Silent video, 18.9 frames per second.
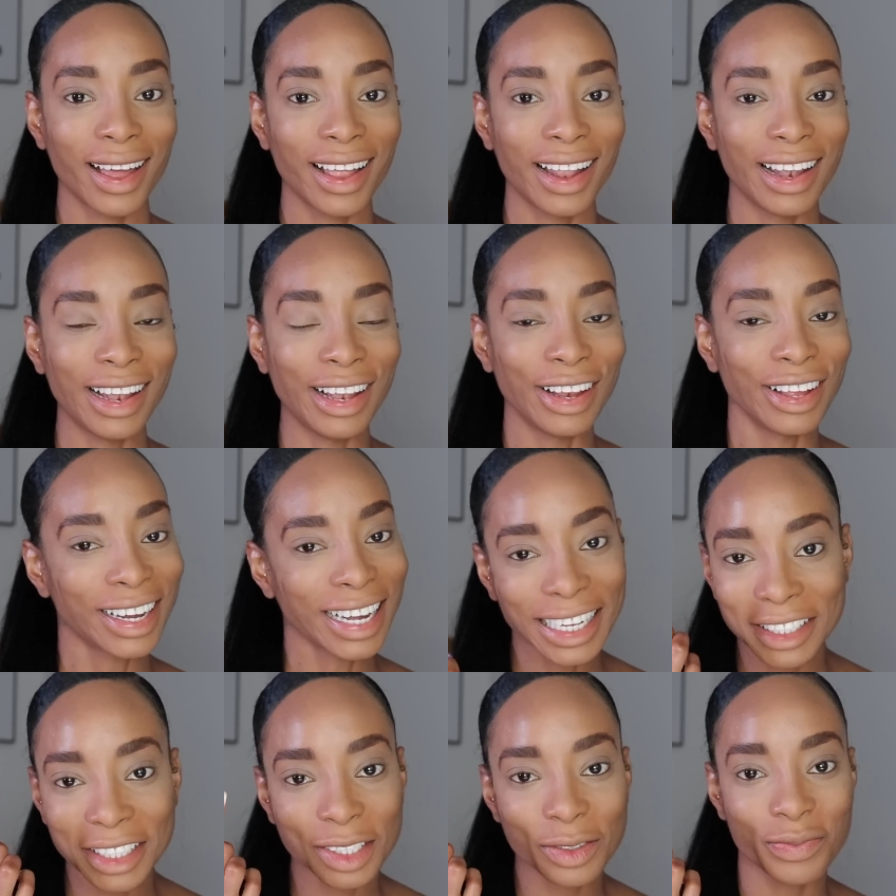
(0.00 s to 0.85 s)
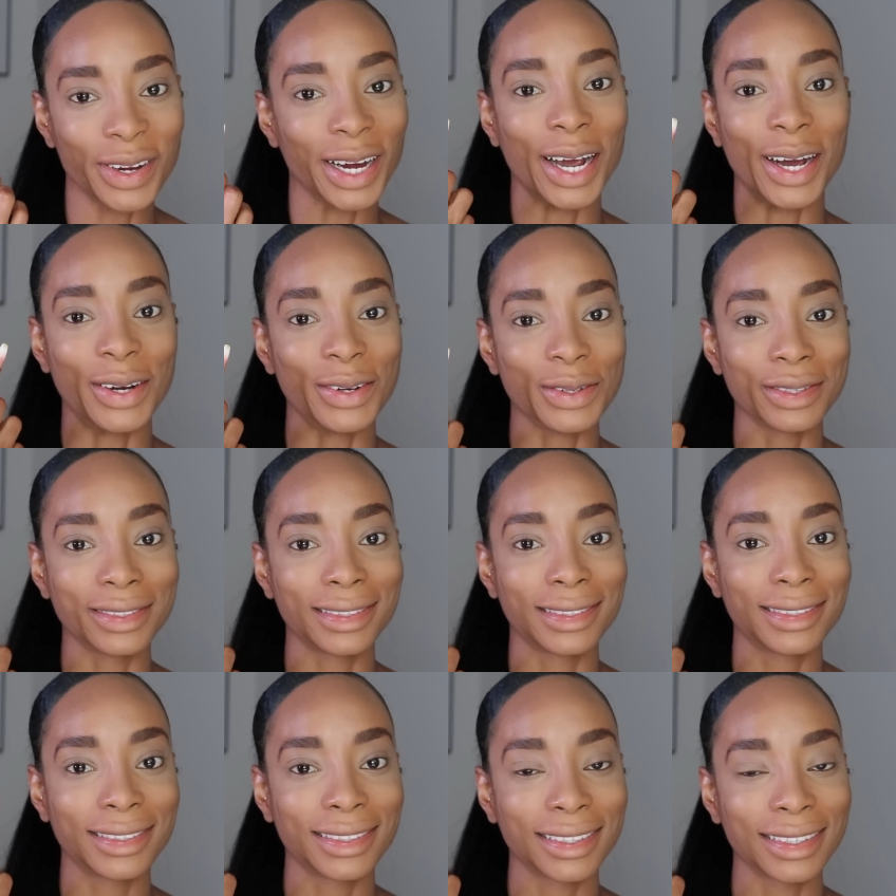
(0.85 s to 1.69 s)
Look at these
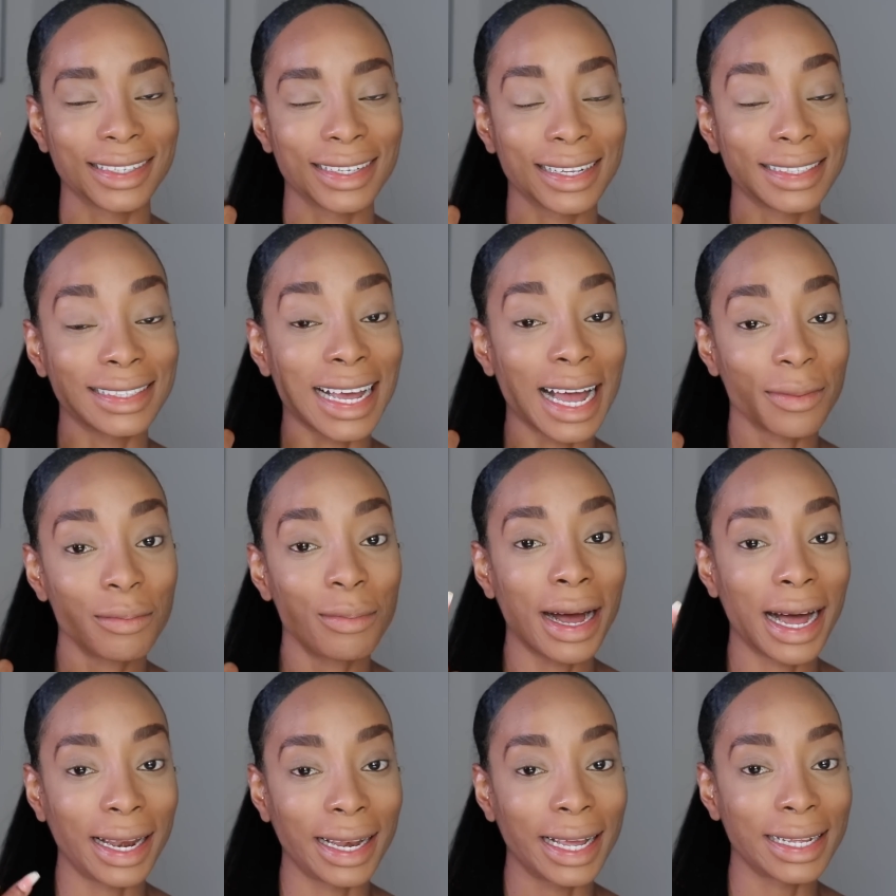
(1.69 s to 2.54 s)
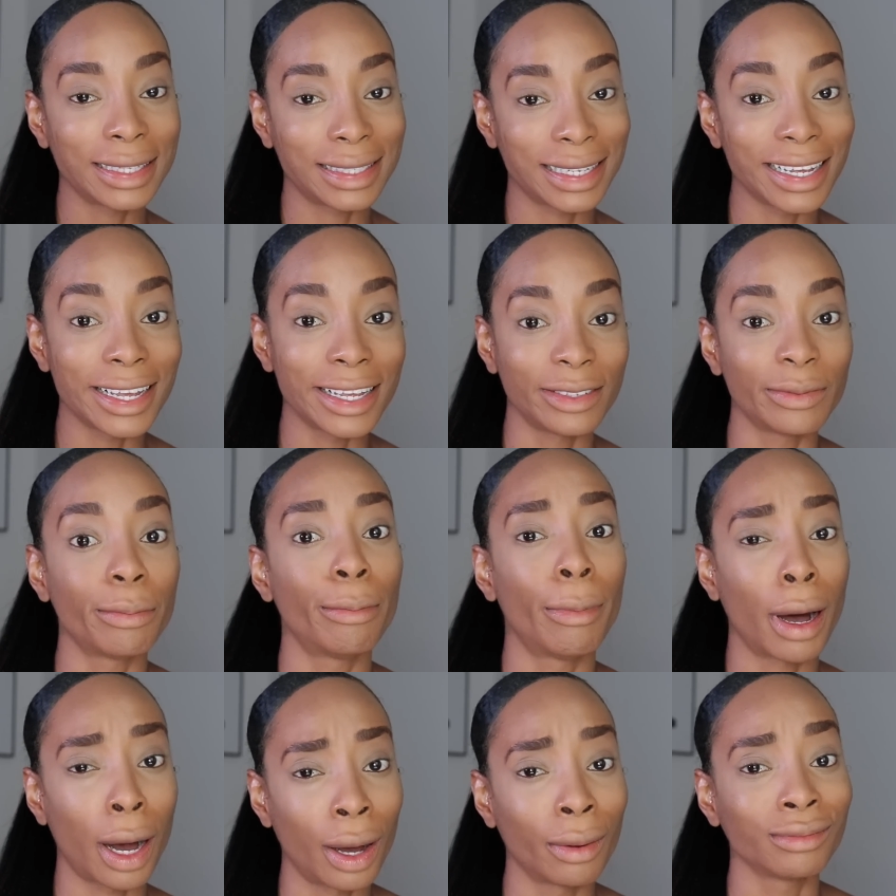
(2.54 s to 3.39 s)
brows. That palette is
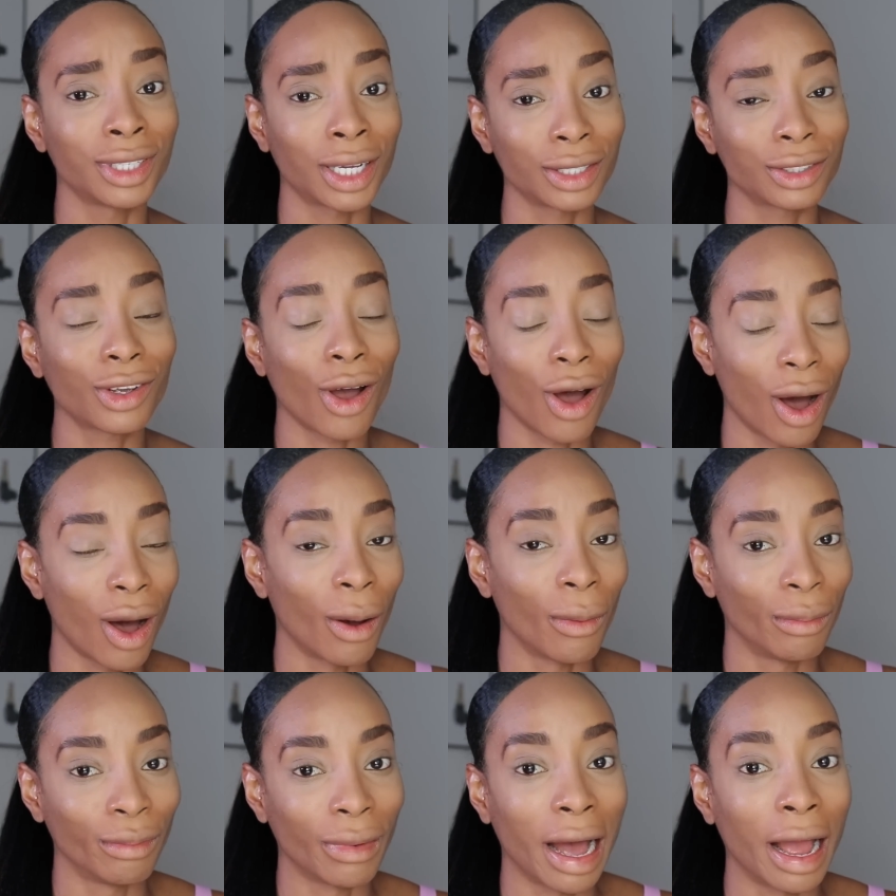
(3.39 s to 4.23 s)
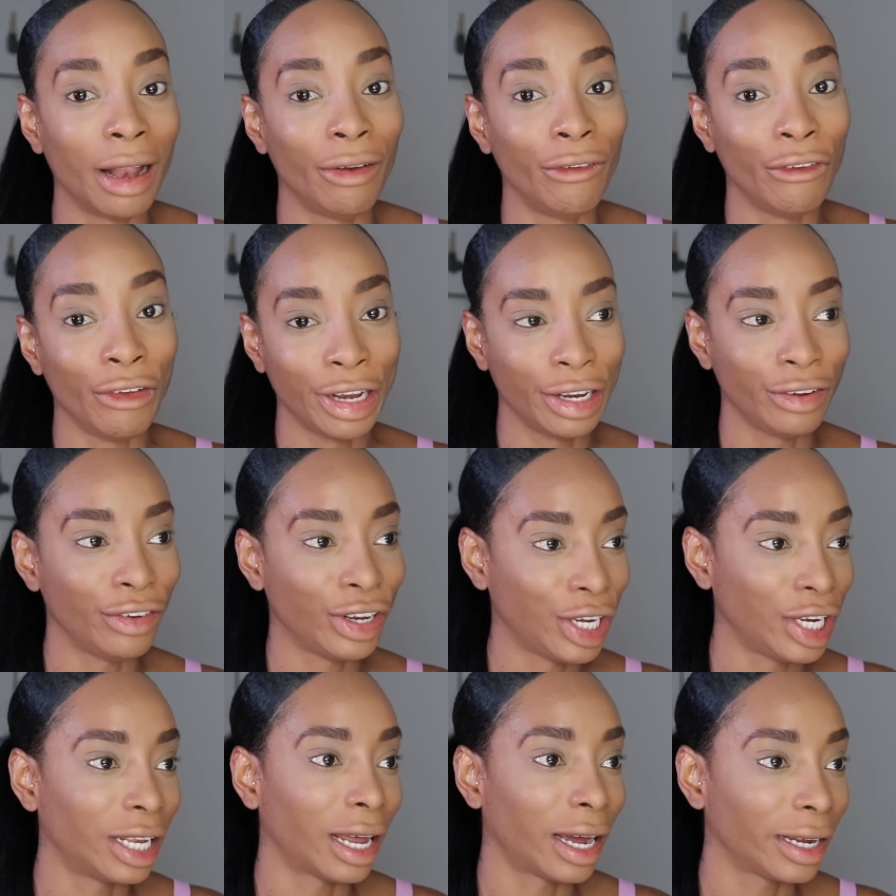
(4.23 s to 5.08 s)
bomb.com. I
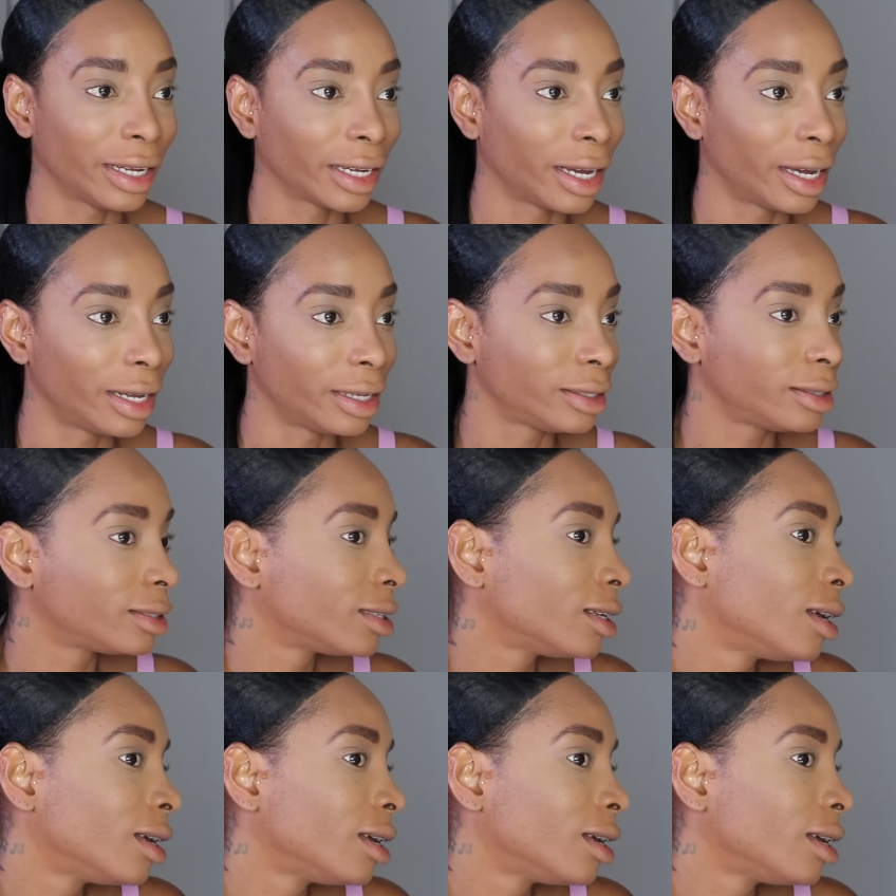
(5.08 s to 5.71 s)
really like it.